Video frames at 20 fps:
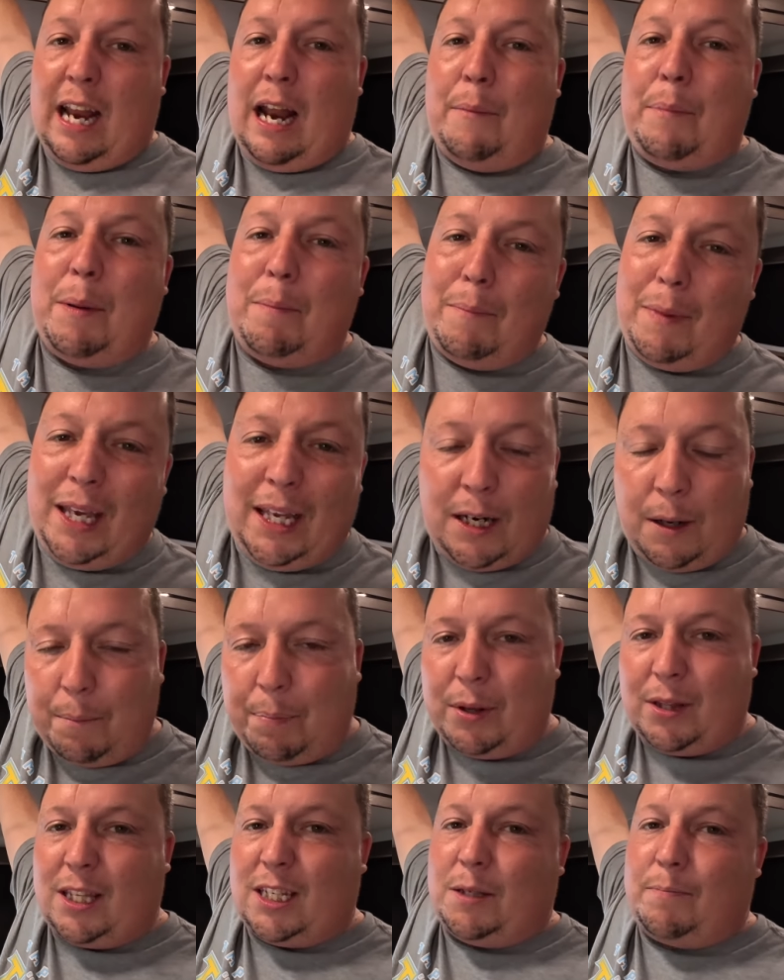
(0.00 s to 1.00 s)
and I've been meaning to
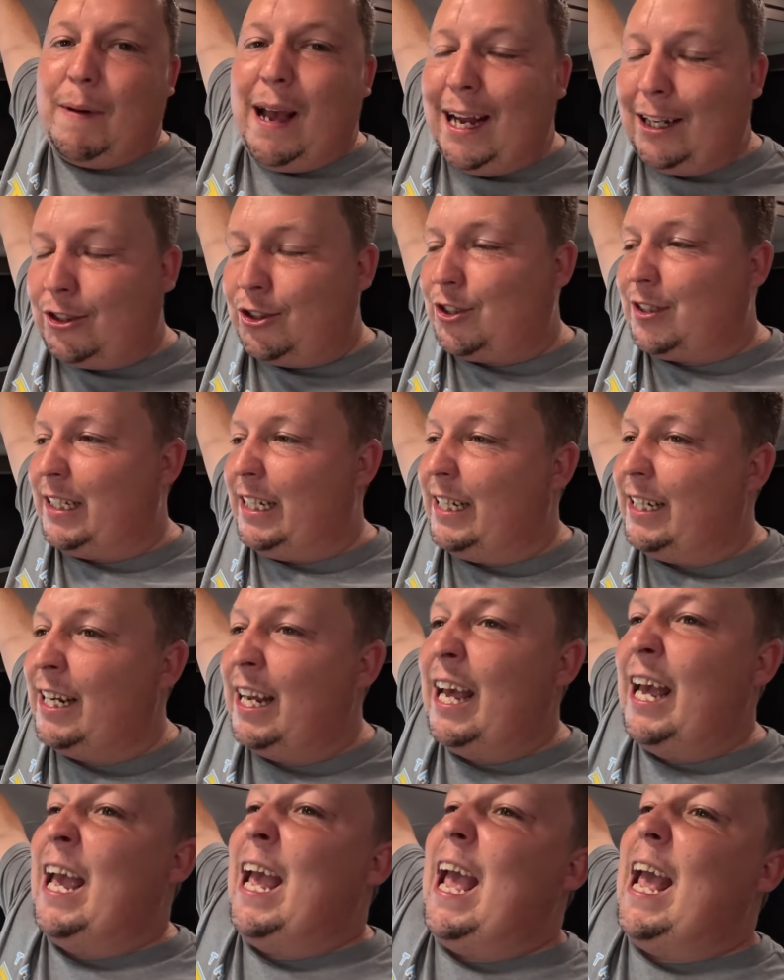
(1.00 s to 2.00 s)
put this mattress in,
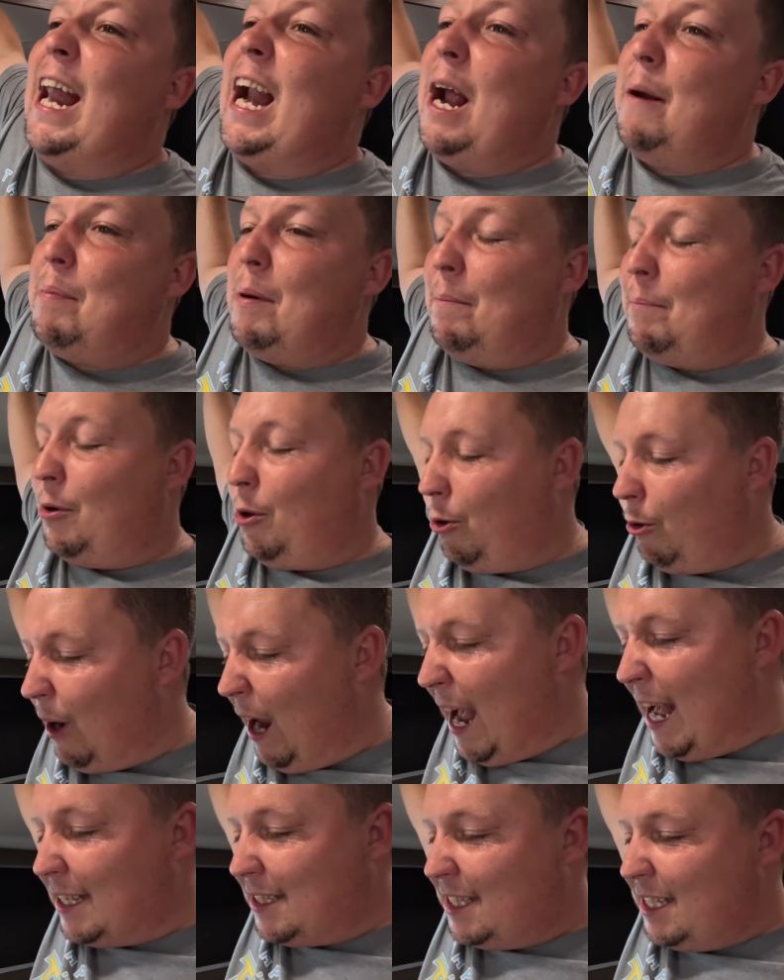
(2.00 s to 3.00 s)
and I've been
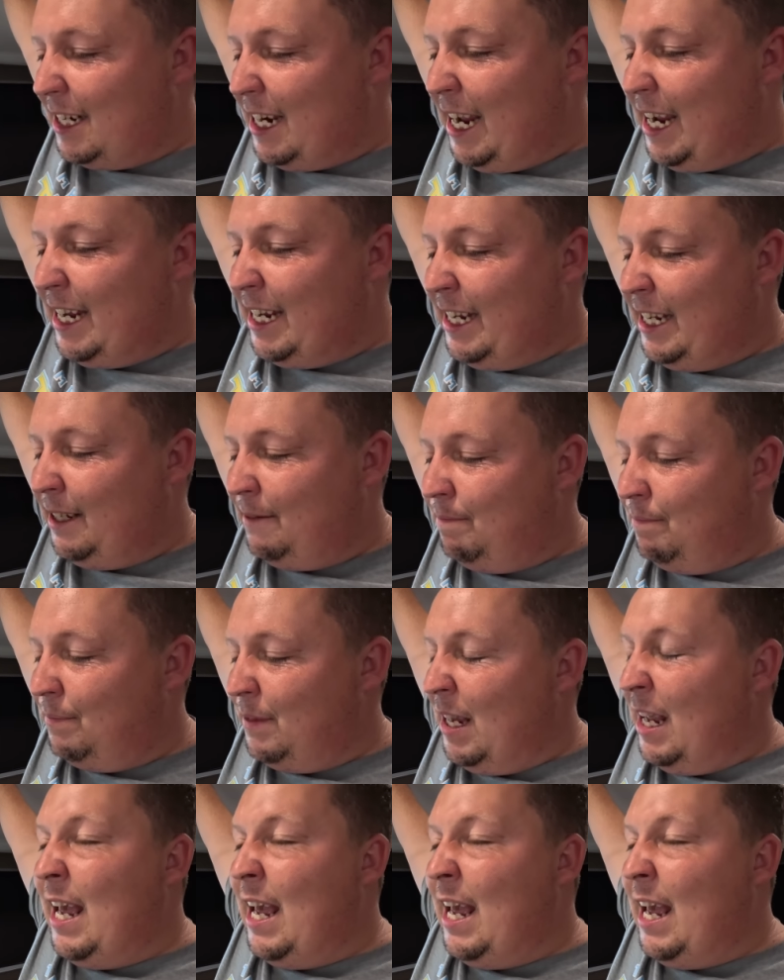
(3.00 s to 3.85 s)
procrastinating,